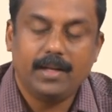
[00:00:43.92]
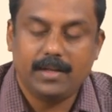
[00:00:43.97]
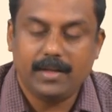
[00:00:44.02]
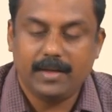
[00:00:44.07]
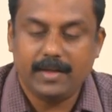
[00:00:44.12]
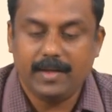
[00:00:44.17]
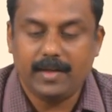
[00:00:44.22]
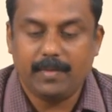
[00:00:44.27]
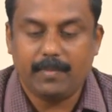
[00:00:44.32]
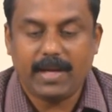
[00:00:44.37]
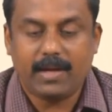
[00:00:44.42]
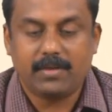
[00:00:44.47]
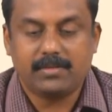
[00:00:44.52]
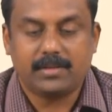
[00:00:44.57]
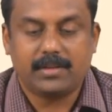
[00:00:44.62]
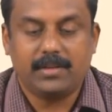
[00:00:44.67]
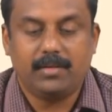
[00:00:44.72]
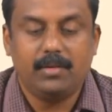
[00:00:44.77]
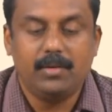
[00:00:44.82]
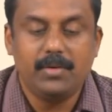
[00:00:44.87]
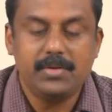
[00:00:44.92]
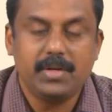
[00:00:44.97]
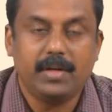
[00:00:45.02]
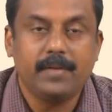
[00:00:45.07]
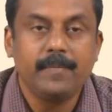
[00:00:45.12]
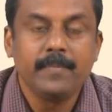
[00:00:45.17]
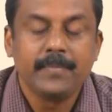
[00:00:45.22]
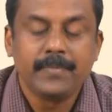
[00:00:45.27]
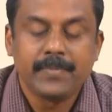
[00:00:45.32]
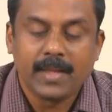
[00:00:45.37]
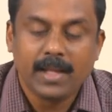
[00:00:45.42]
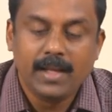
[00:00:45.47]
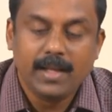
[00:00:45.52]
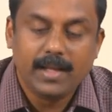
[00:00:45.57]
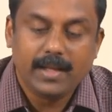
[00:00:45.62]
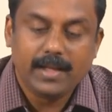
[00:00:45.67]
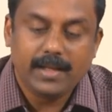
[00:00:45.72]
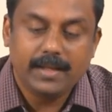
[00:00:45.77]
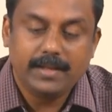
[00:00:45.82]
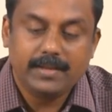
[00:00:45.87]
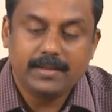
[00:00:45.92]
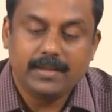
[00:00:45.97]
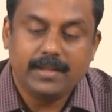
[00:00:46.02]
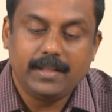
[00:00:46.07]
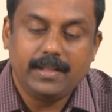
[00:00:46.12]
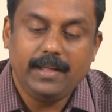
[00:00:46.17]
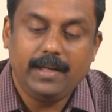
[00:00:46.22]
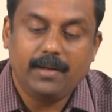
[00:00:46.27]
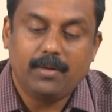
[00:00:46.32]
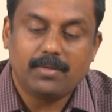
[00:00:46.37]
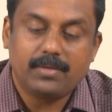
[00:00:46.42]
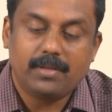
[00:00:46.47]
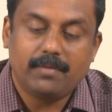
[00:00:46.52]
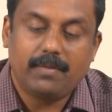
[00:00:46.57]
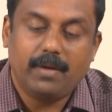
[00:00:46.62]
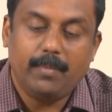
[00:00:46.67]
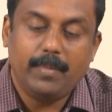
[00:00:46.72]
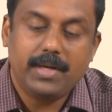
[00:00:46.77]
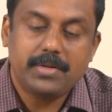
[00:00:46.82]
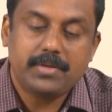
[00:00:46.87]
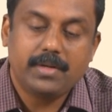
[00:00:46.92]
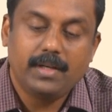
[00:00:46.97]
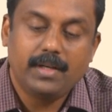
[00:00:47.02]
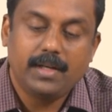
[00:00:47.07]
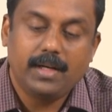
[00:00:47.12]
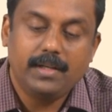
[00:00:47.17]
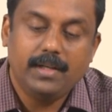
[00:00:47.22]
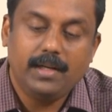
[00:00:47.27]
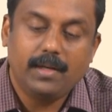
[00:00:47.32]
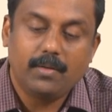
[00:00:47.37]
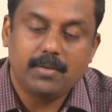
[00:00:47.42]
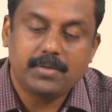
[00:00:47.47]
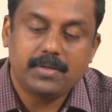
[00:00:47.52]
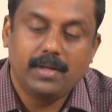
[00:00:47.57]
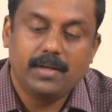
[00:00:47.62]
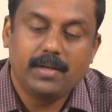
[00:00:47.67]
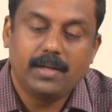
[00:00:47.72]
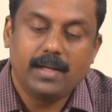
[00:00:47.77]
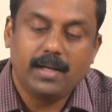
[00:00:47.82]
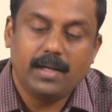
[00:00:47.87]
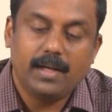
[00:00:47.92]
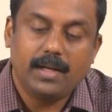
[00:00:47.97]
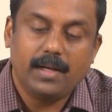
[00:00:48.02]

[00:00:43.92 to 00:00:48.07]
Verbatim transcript: uh, in a microstructure evolution is the, inclusion formation and inclusion